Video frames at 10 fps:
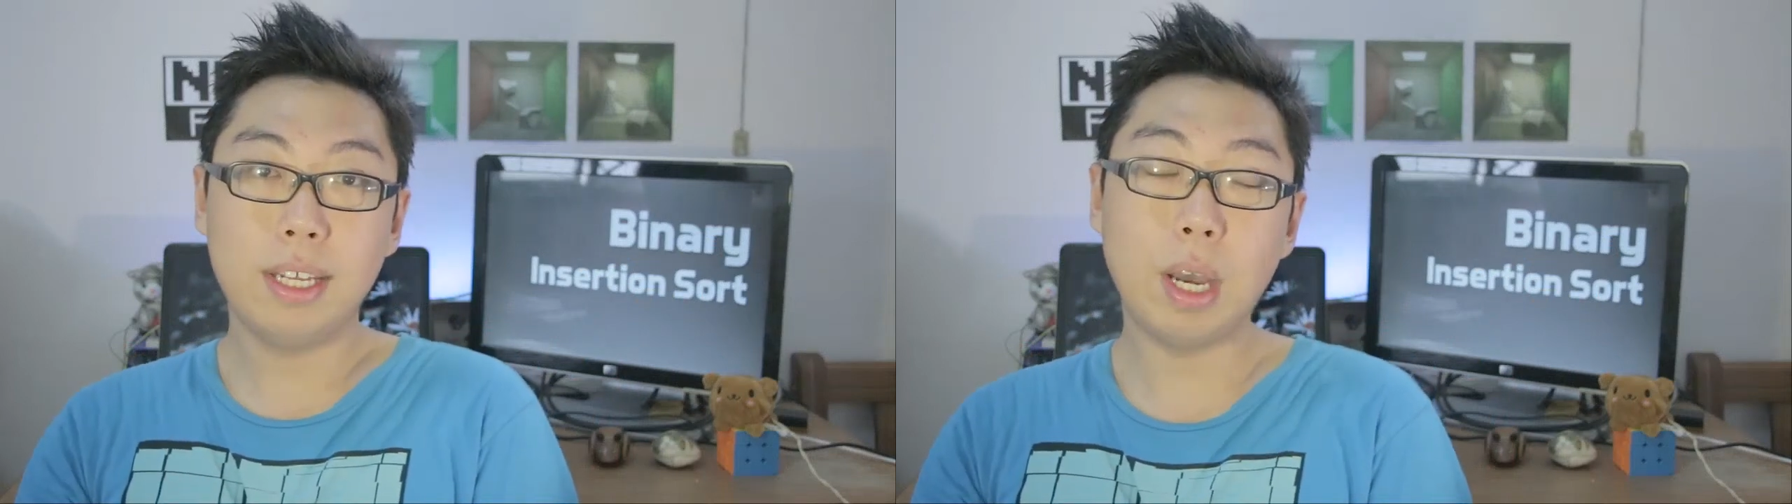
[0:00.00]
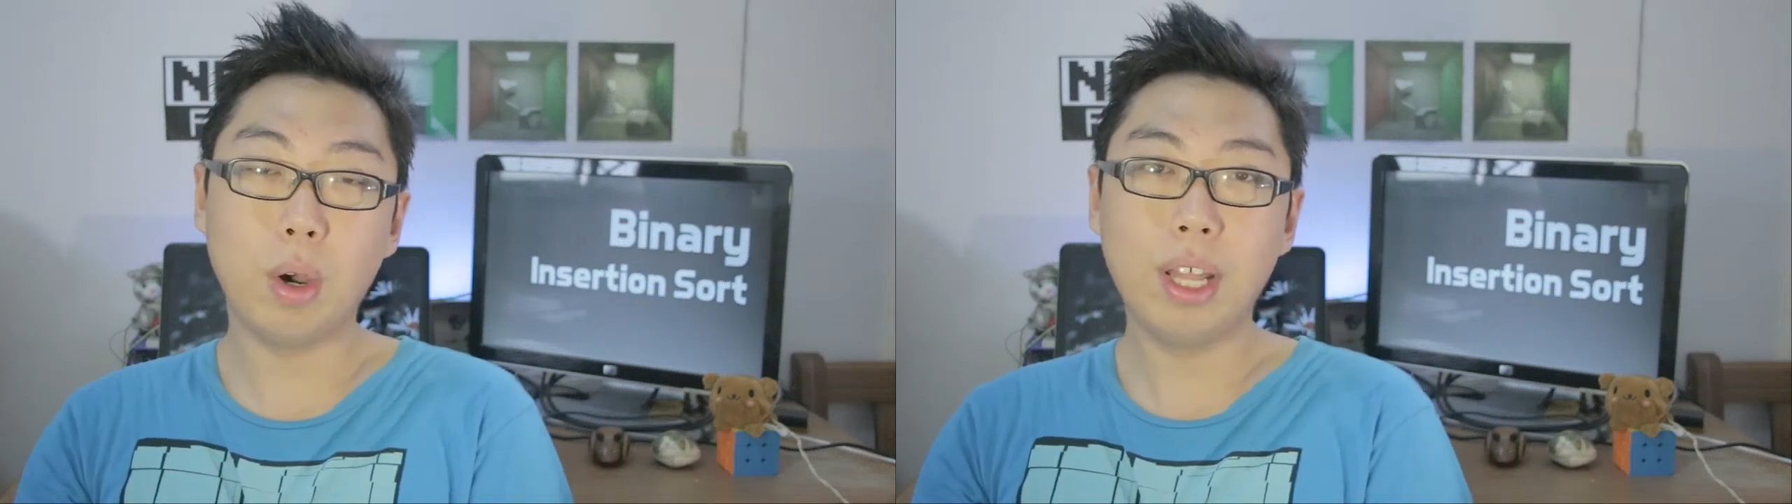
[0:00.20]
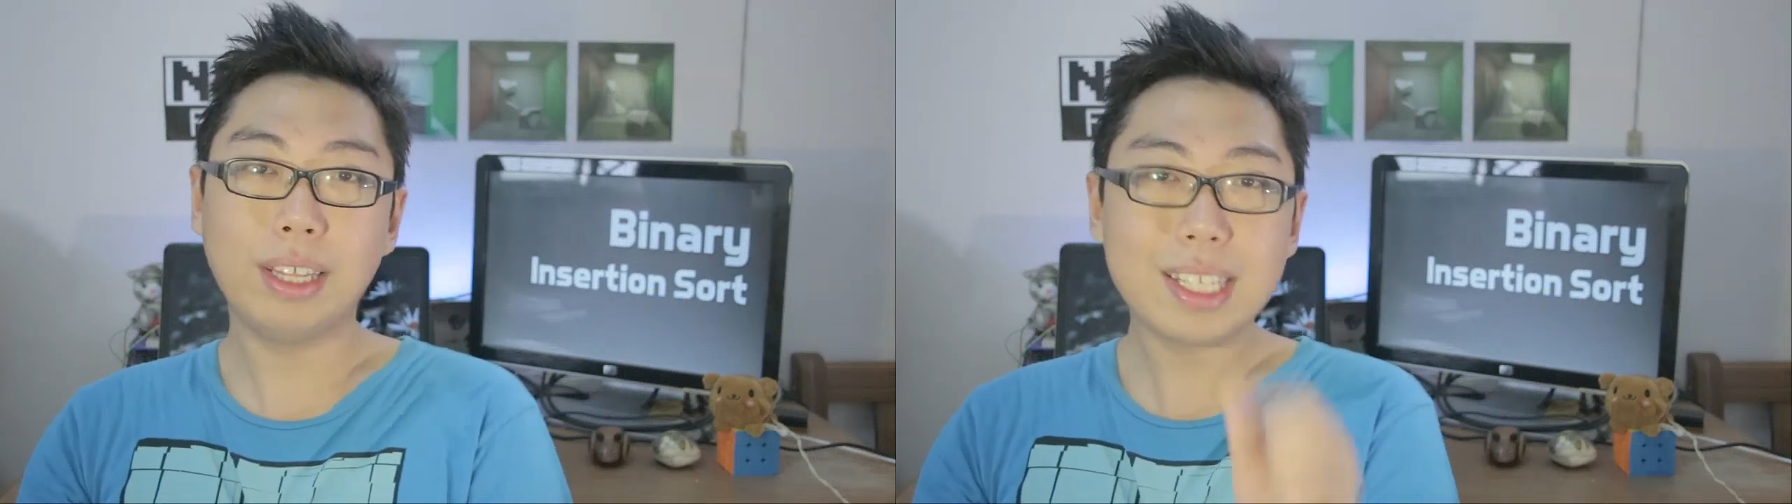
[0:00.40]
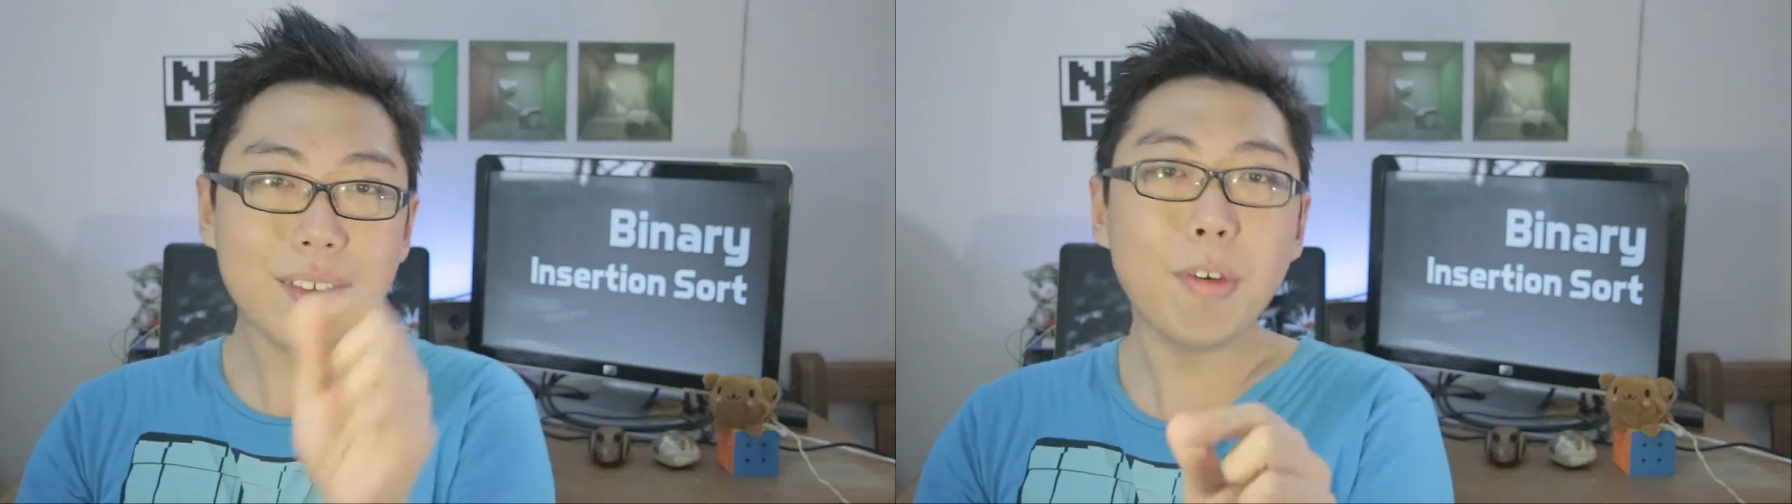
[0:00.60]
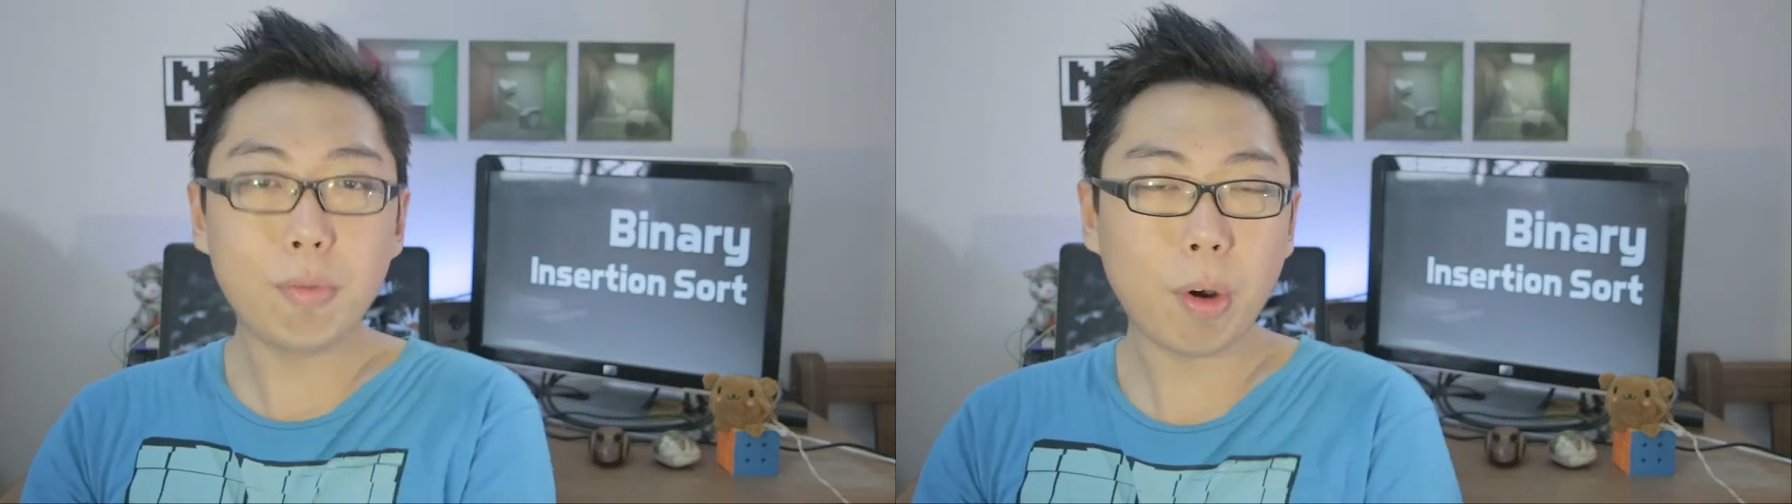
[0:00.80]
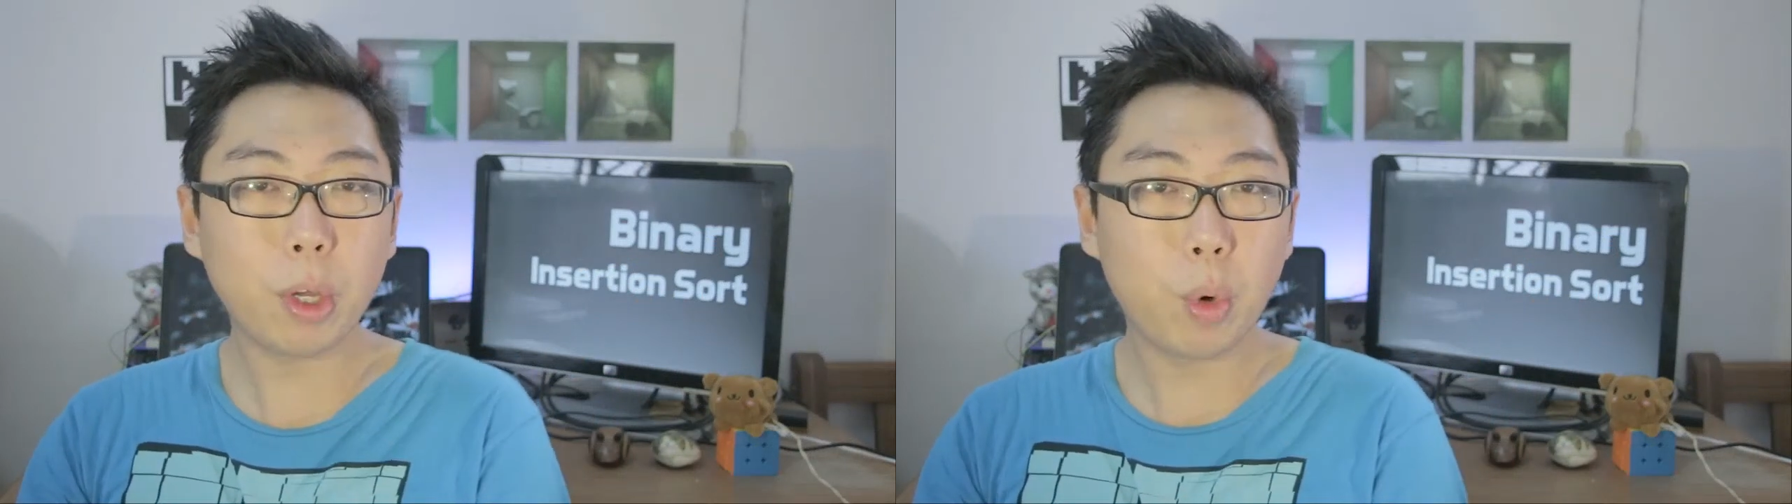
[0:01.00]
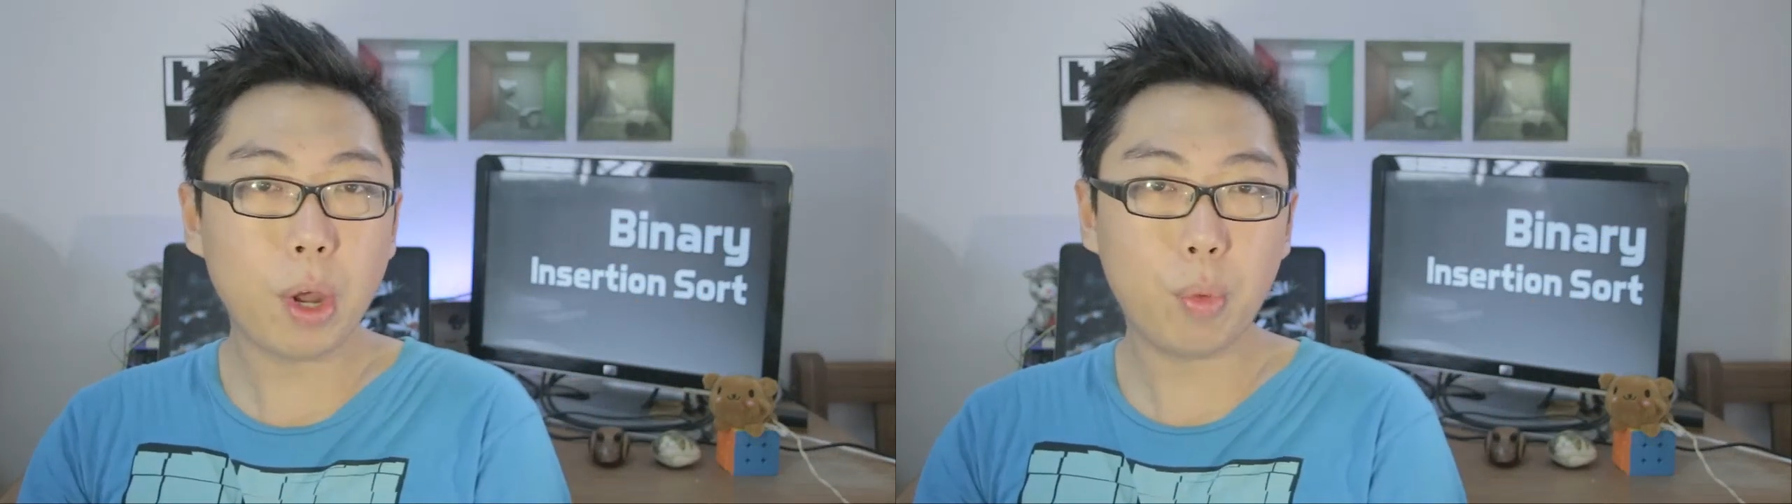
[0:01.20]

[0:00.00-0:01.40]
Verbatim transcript: Now, let's have a very quick